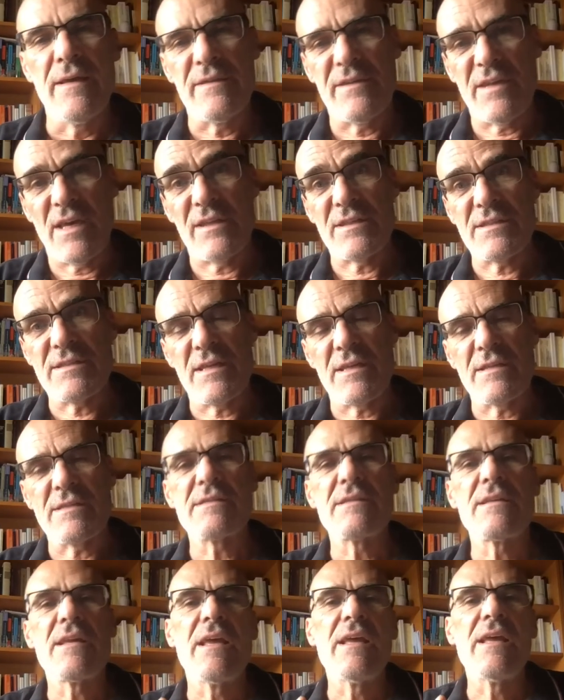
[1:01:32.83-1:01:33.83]
the other
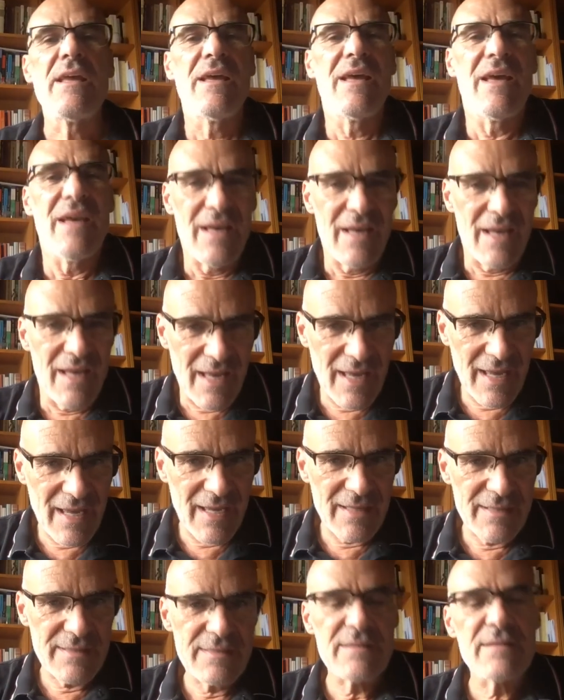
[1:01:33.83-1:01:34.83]
states,
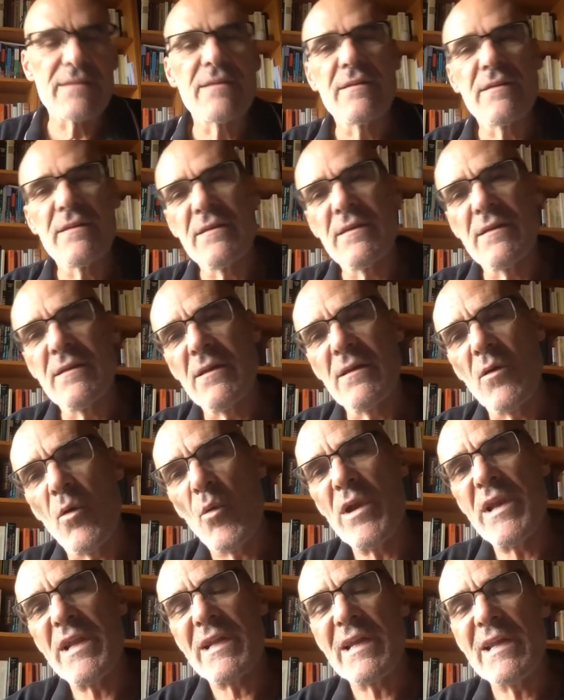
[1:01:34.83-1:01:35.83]
had
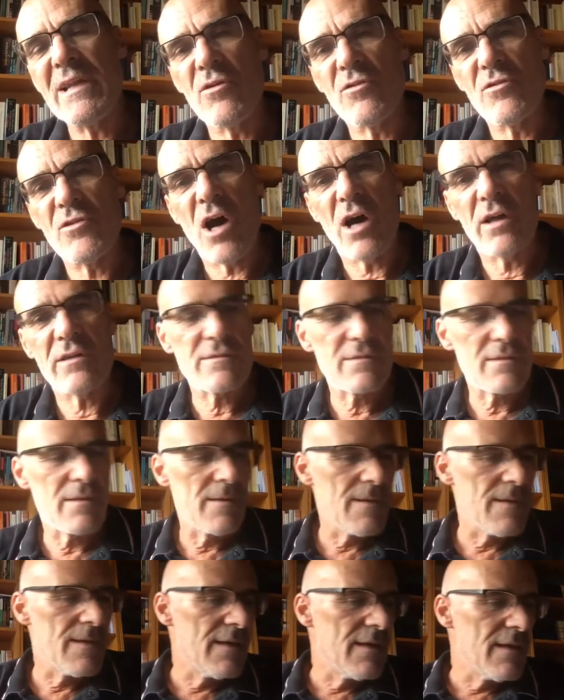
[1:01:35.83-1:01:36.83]
willingly or not
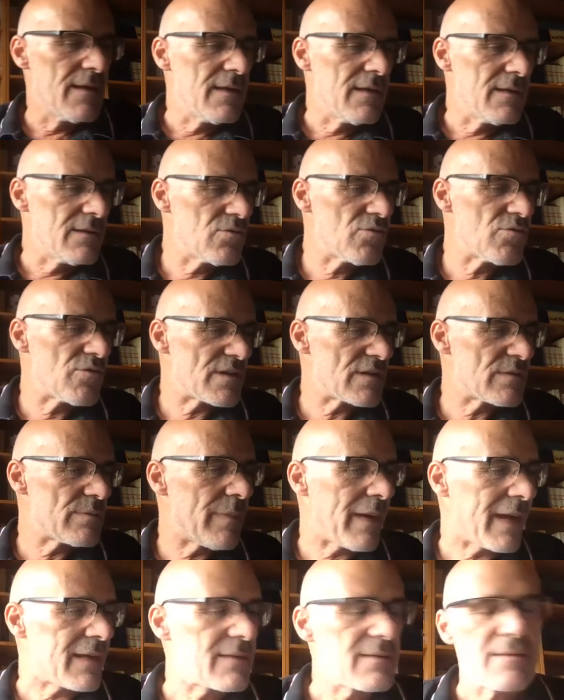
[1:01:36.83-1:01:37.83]
to
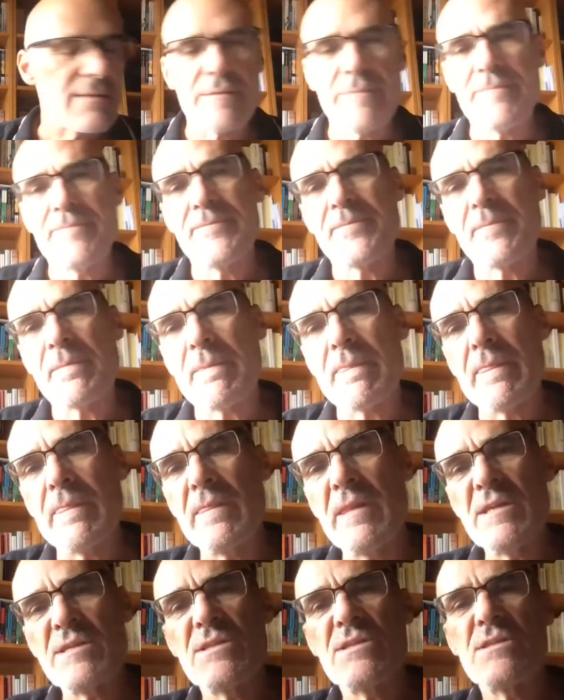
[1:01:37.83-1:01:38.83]
respect.
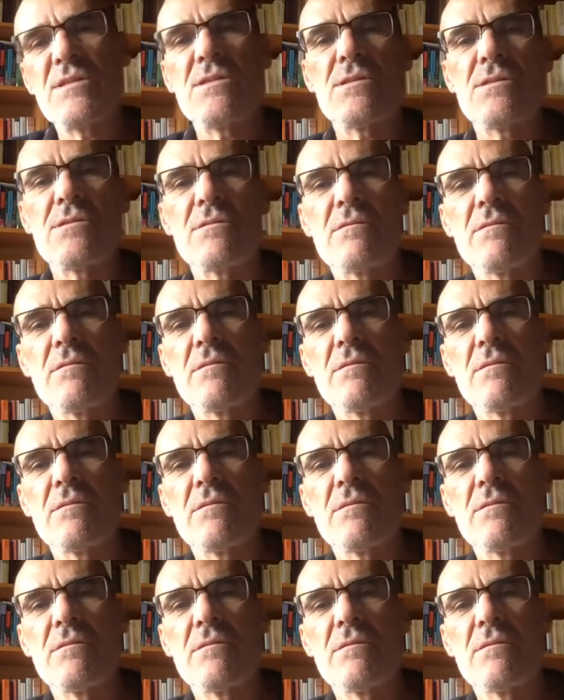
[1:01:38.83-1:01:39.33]
This